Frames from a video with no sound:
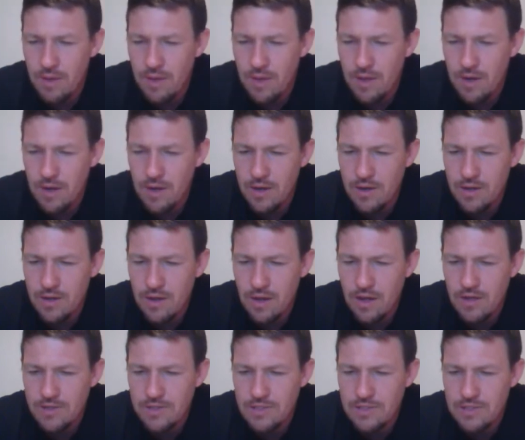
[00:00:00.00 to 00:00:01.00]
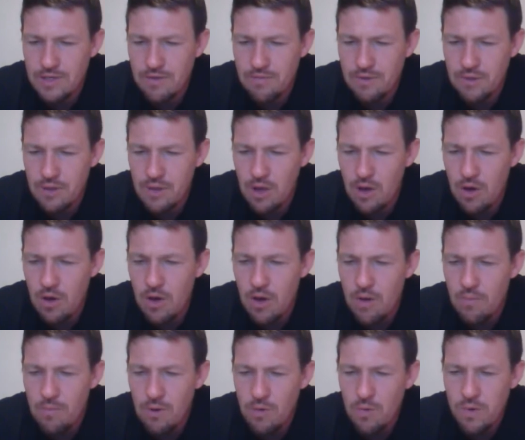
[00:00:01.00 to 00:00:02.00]
and unconscious of the law.
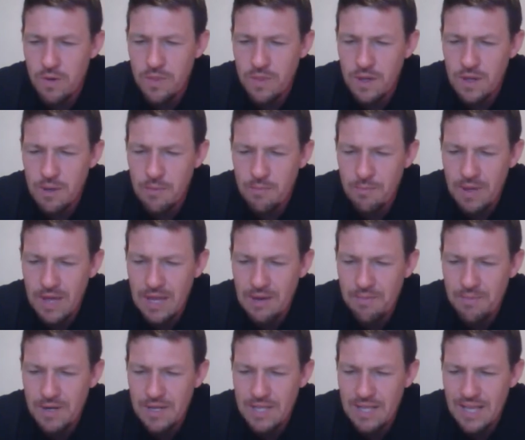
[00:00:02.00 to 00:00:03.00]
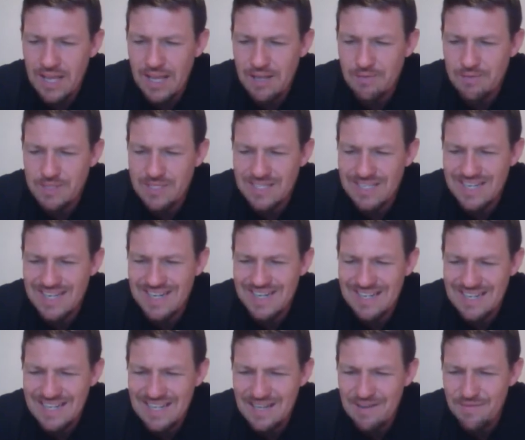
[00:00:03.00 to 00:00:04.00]
But when the commandment came,
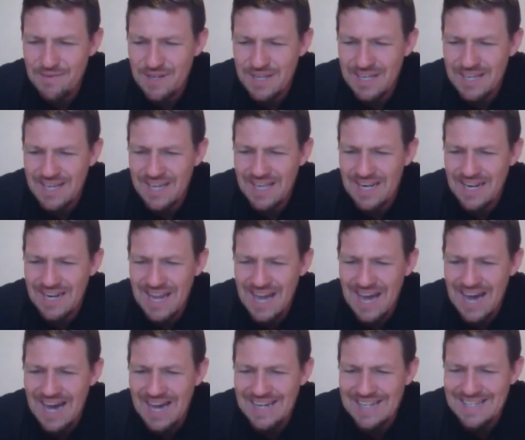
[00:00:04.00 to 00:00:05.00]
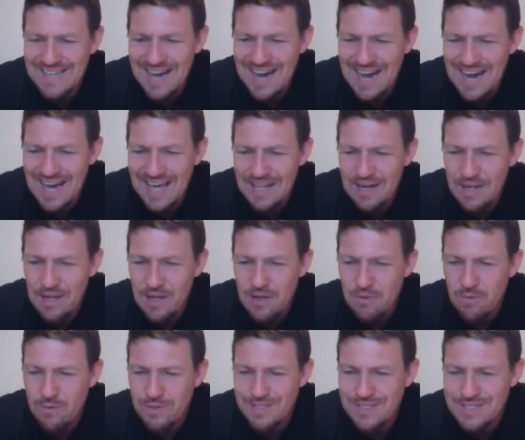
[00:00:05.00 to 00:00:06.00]
sin lived again and I died,
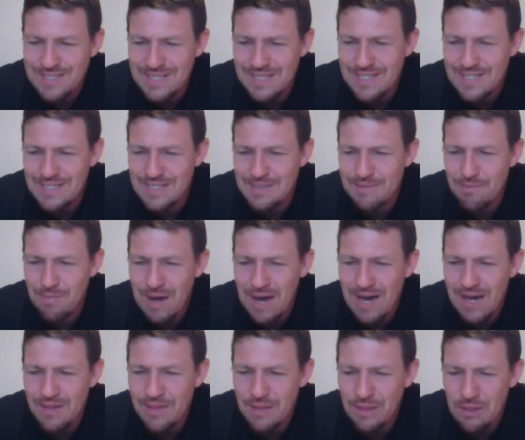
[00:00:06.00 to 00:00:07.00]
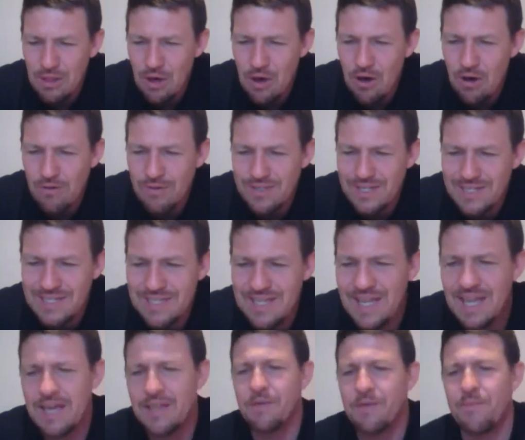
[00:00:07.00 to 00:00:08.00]
was sentenced by the law to
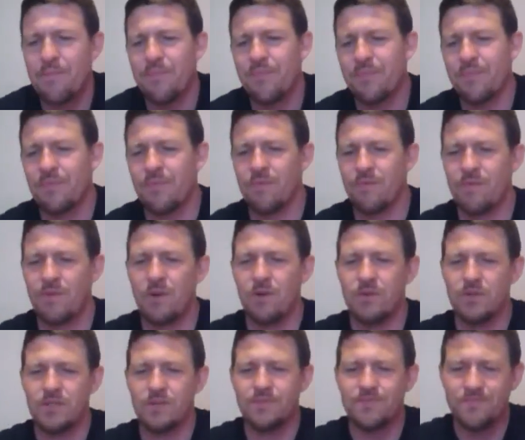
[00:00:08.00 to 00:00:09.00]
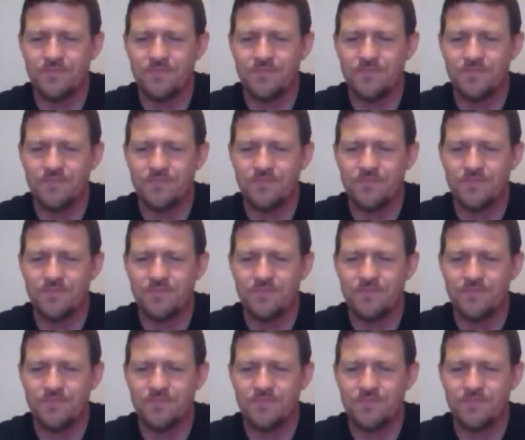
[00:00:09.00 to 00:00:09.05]
death. Folks,